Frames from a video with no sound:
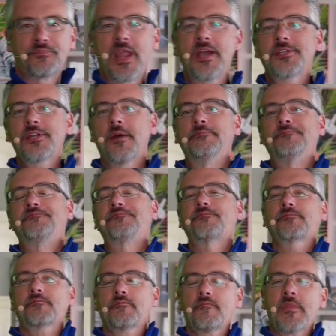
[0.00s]
Next up,
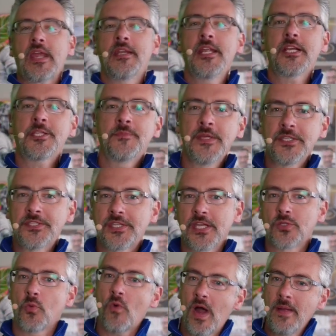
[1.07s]
Nick Smith
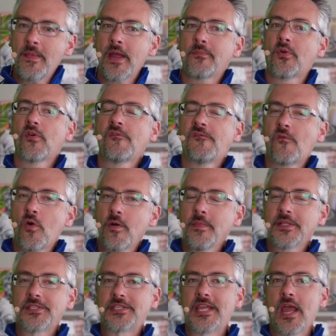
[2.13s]
says, Why my
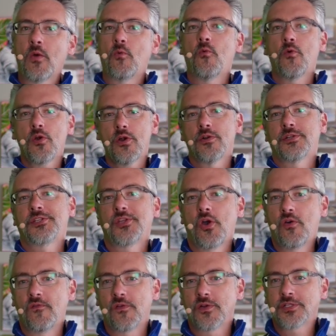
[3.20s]
performance get worse
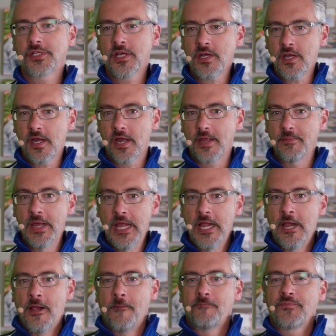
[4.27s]
over time?
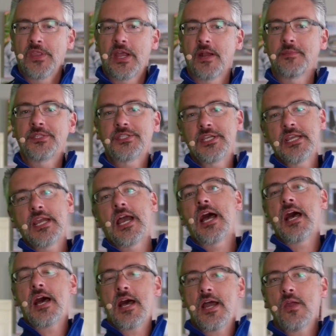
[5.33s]
And I'm seeing
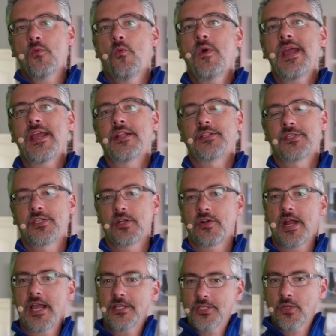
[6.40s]
high waits that are
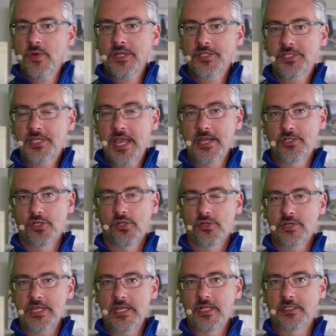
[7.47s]
SOS
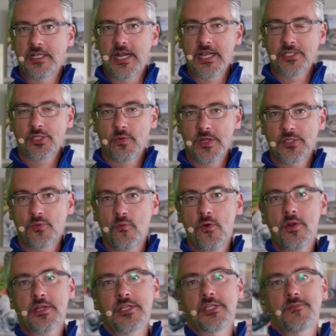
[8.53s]
scheduler yield and SOS
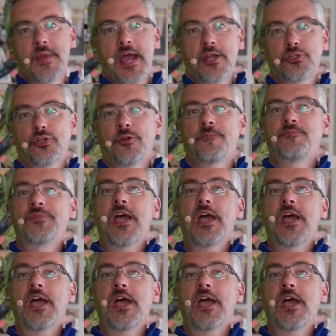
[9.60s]
work dispatcher.